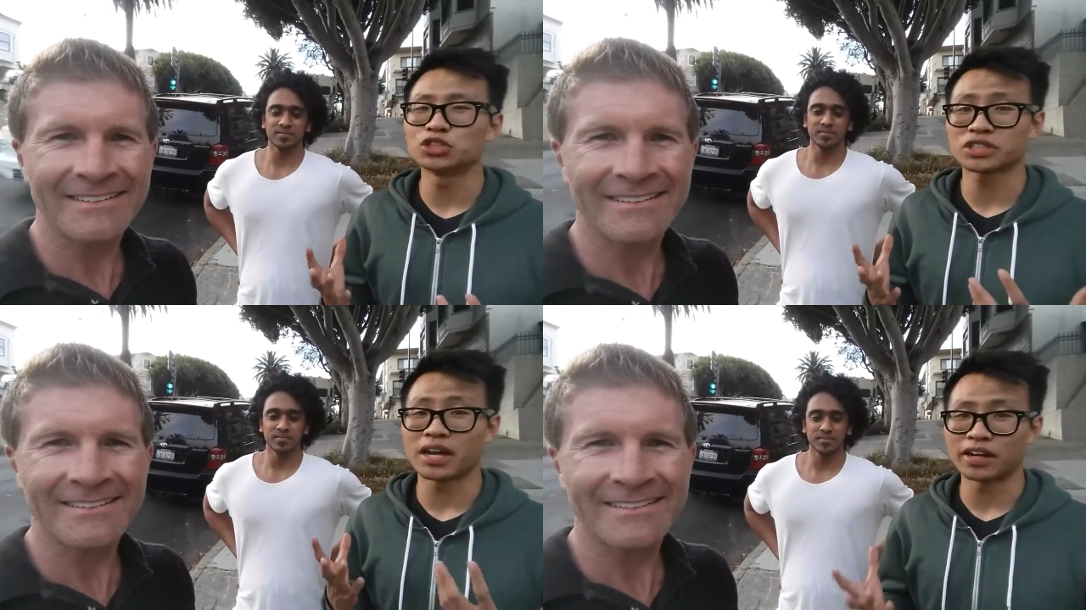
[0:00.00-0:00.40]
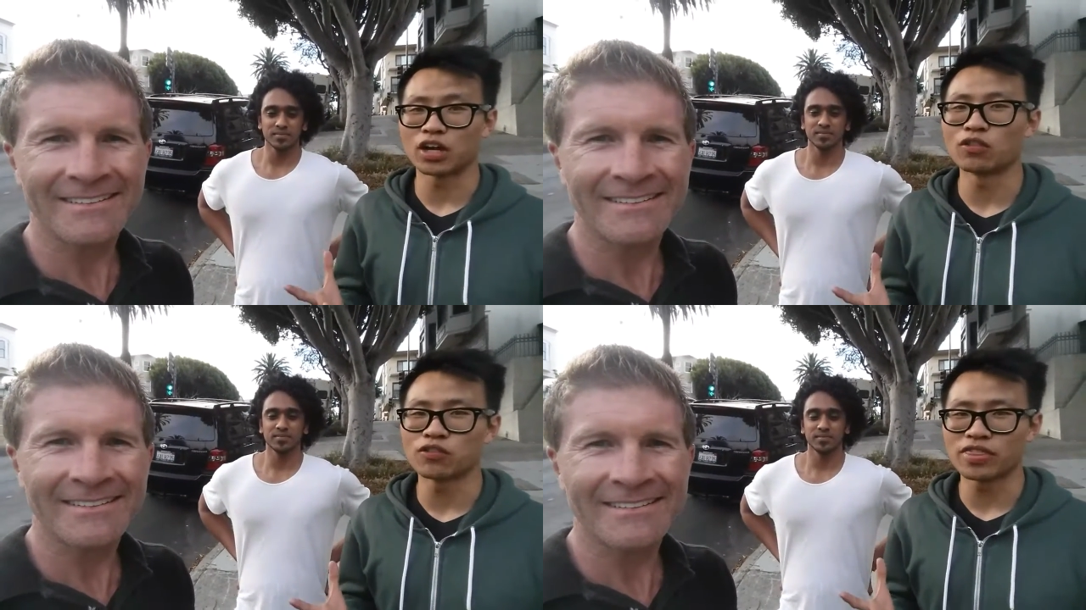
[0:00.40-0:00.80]
Speaker 1: you just gotta
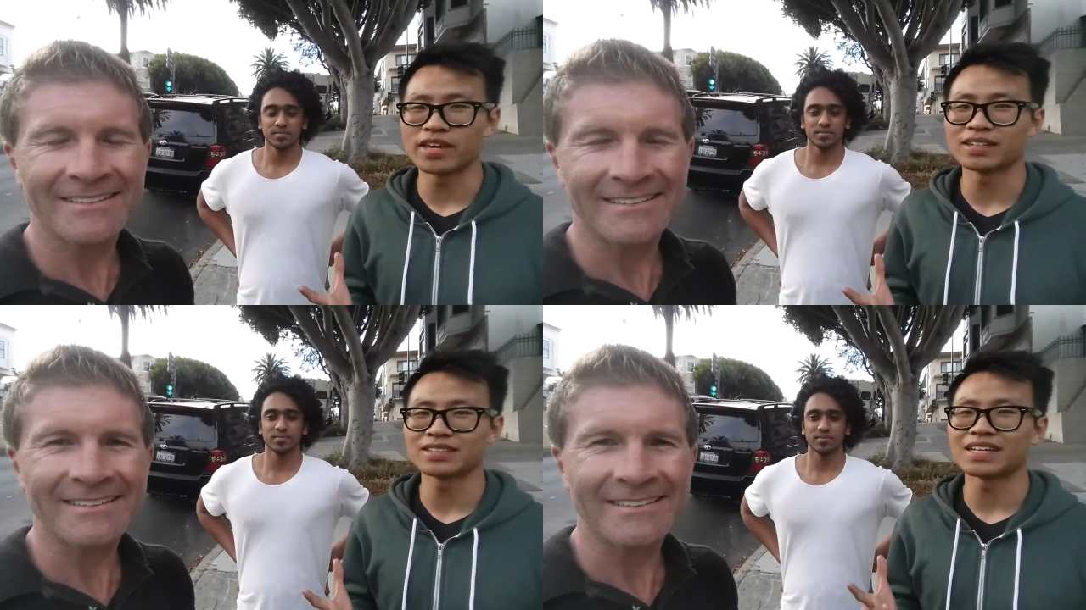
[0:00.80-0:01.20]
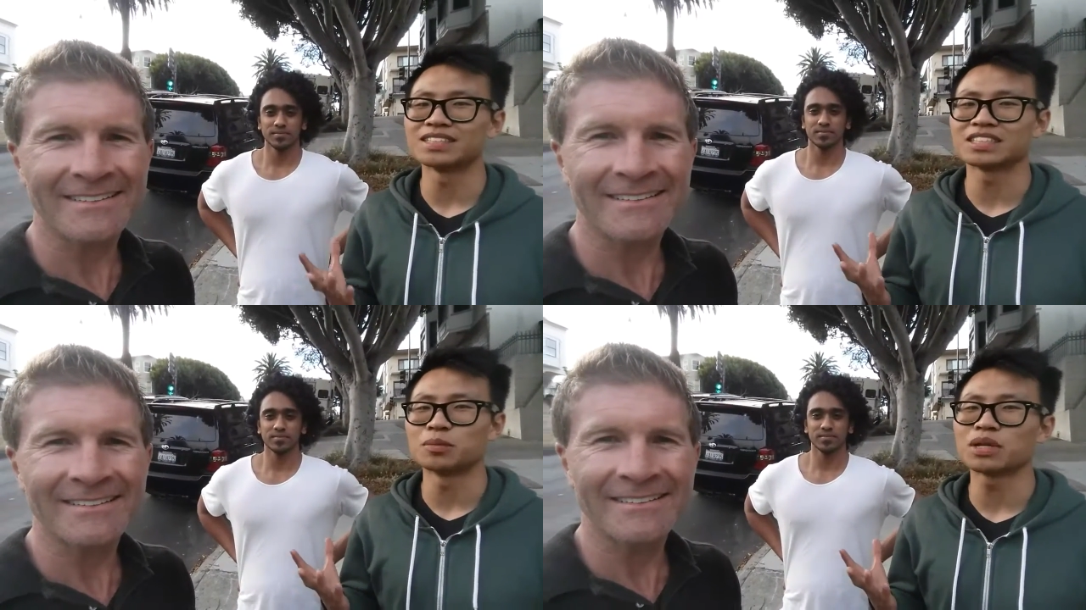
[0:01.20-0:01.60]
go for things, and
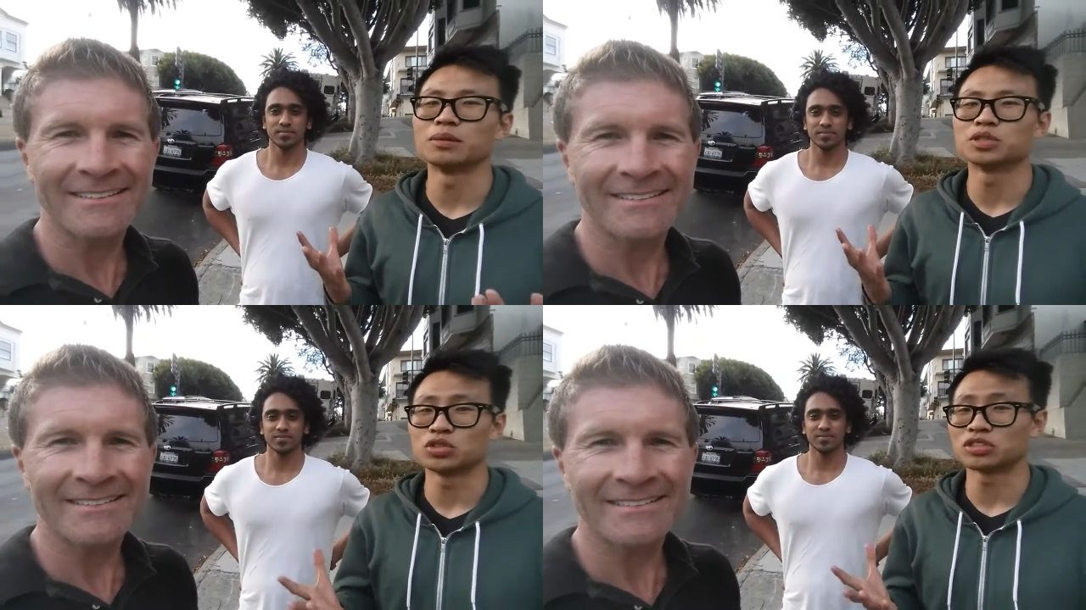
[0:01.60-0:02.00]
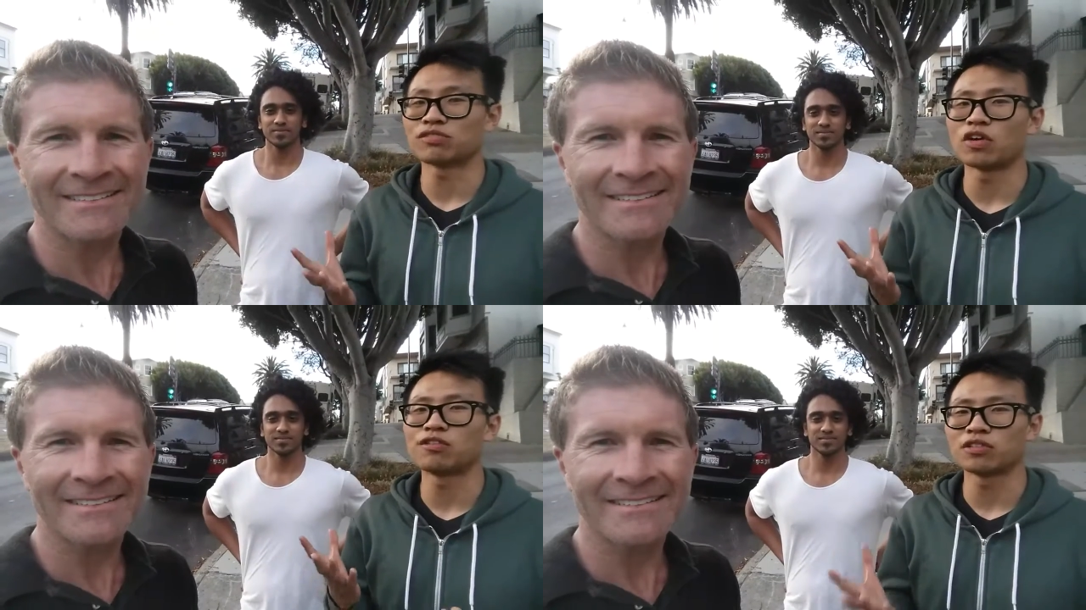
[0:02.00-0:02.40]
sometimes you'll just
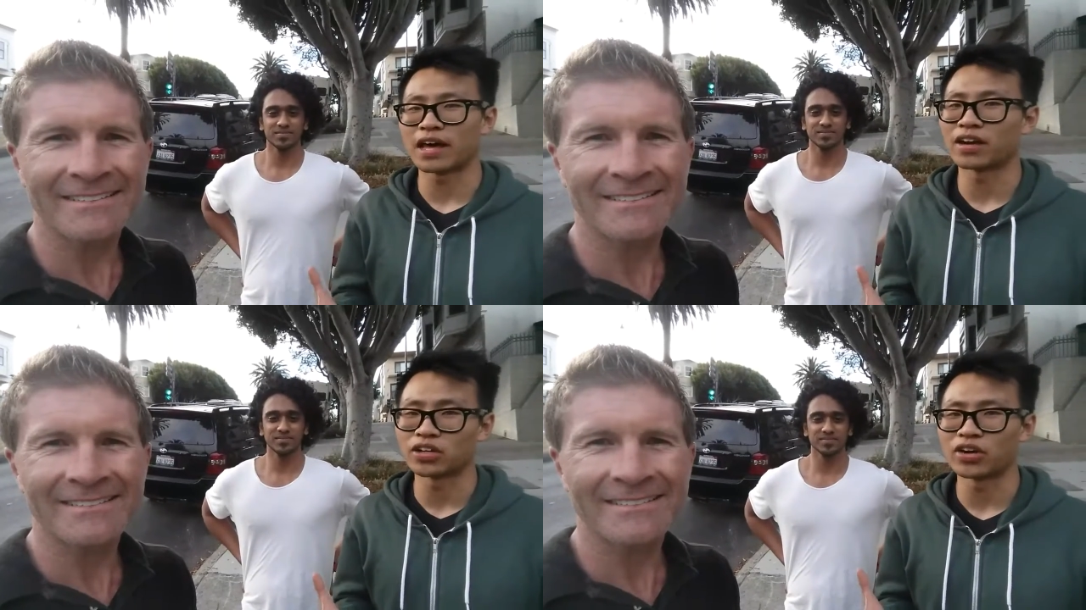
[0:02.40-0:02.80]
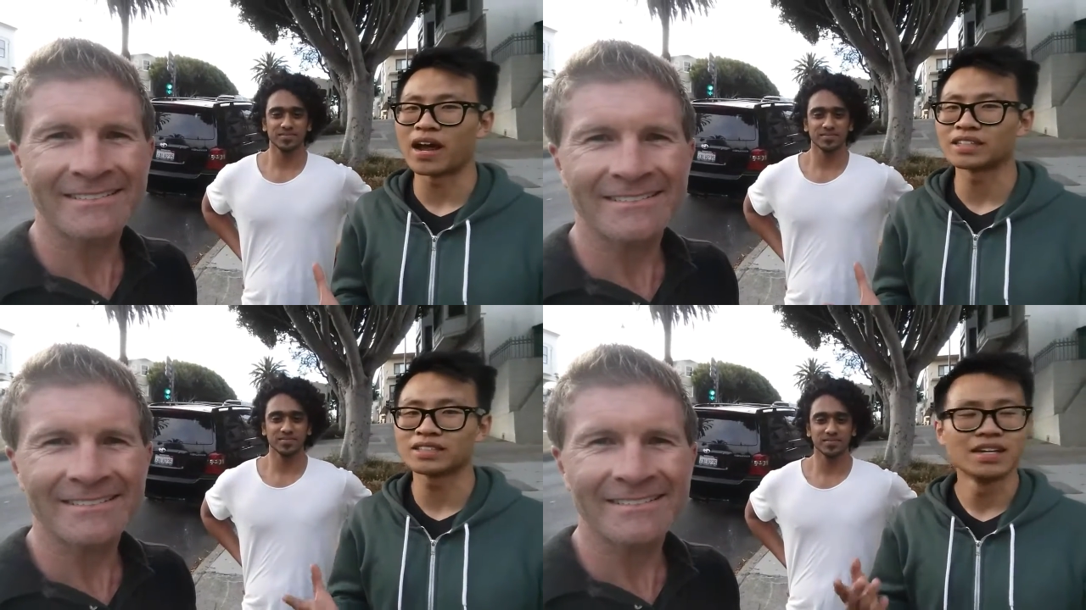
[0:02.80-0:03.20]
fall flat on your
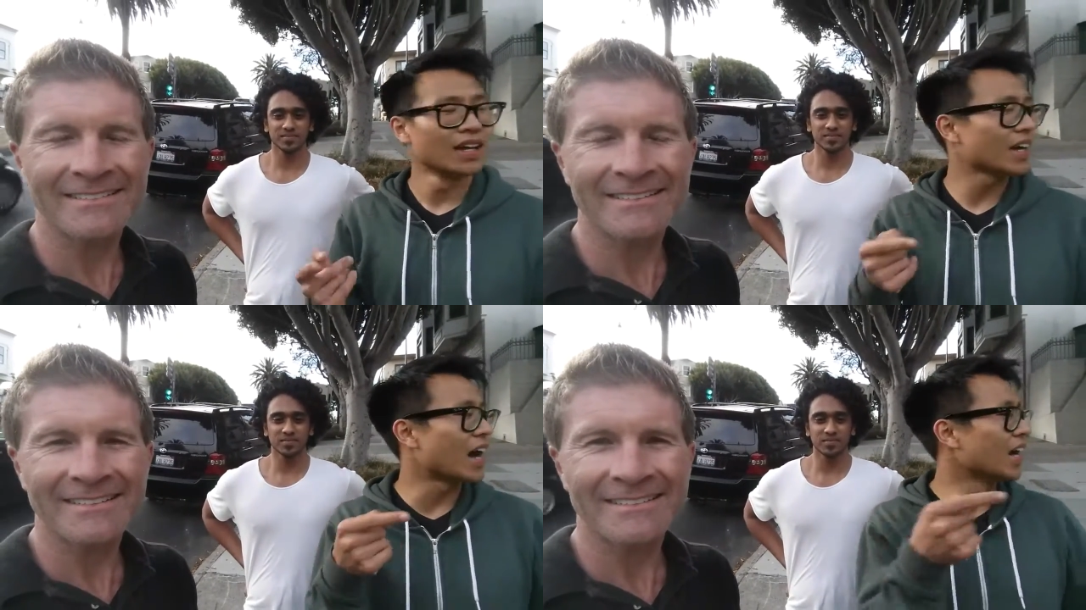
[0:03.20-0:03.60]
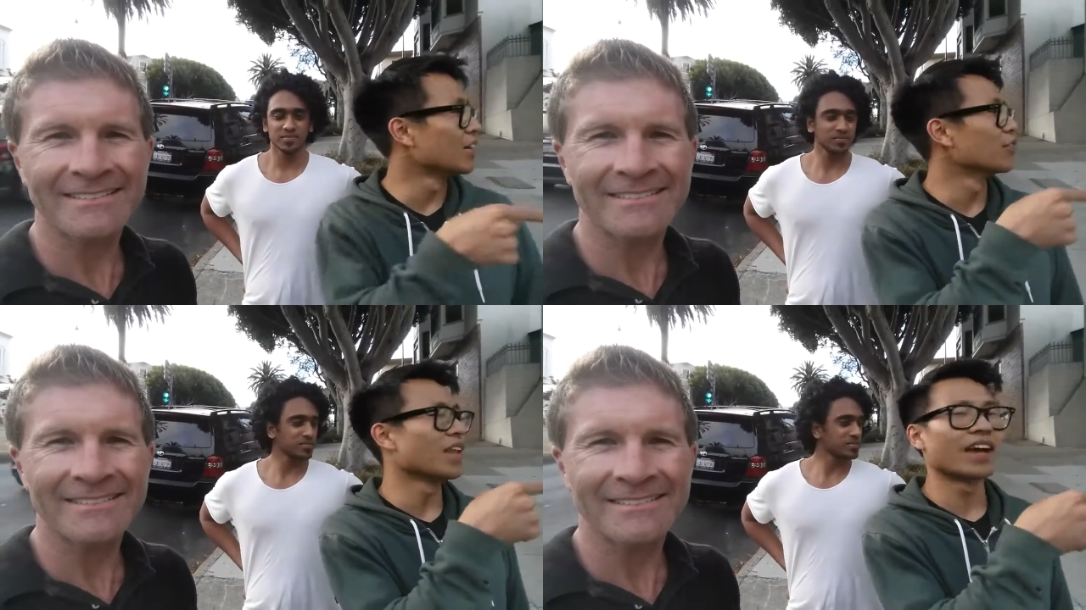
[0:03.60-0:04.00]
ass. Kind
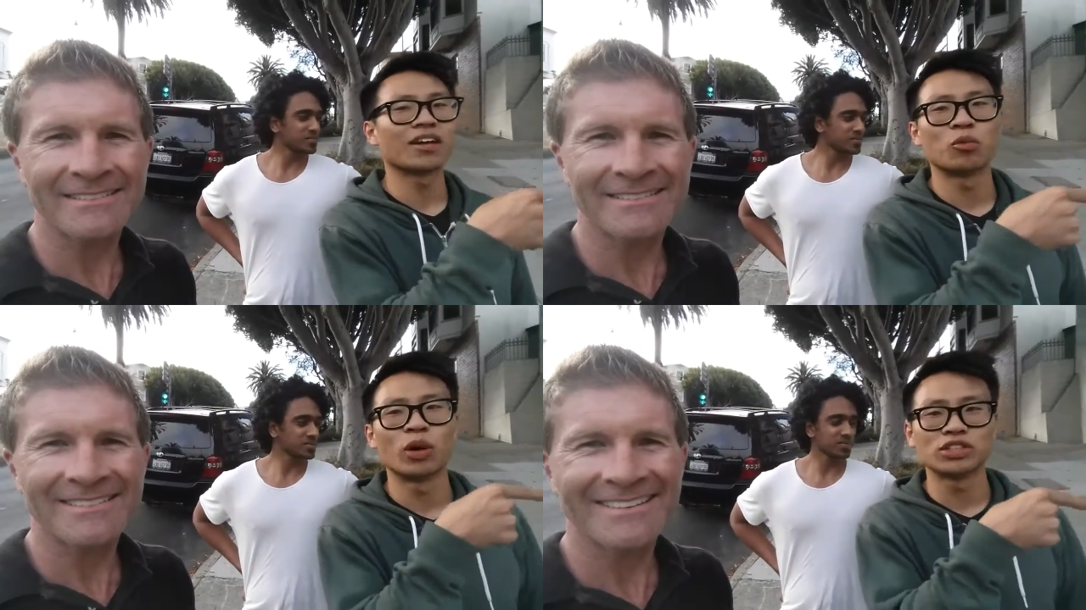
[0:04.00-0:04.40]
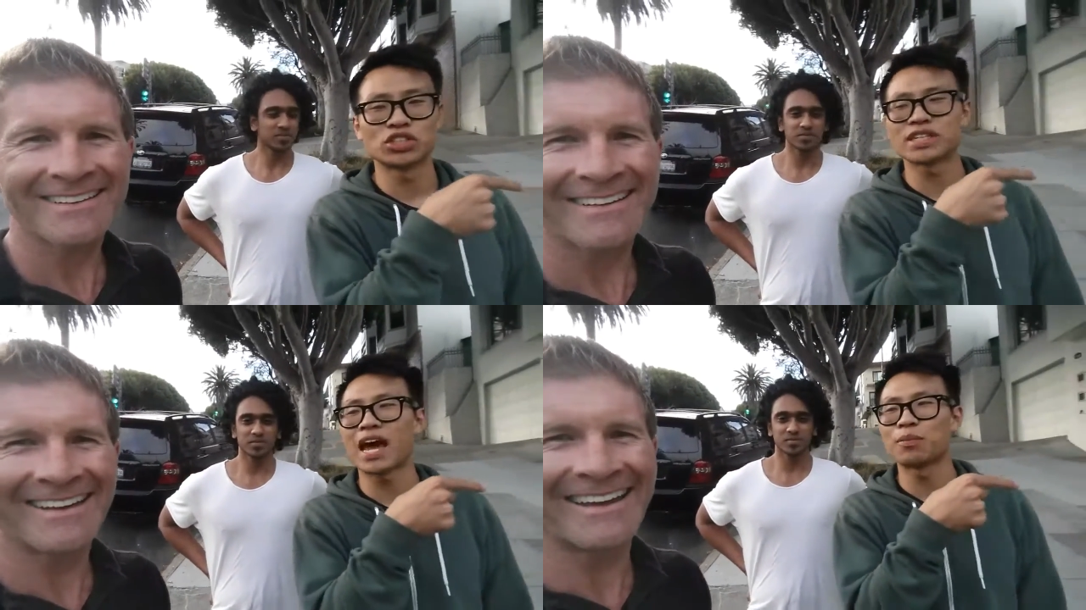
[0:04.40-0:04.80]
of like what
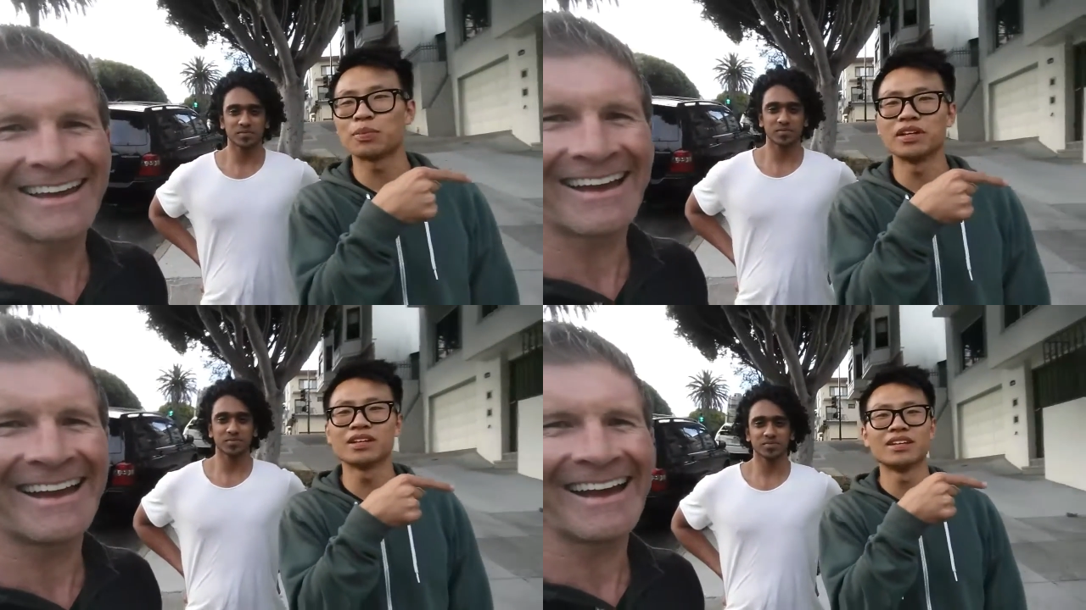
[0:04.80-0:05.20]
just happened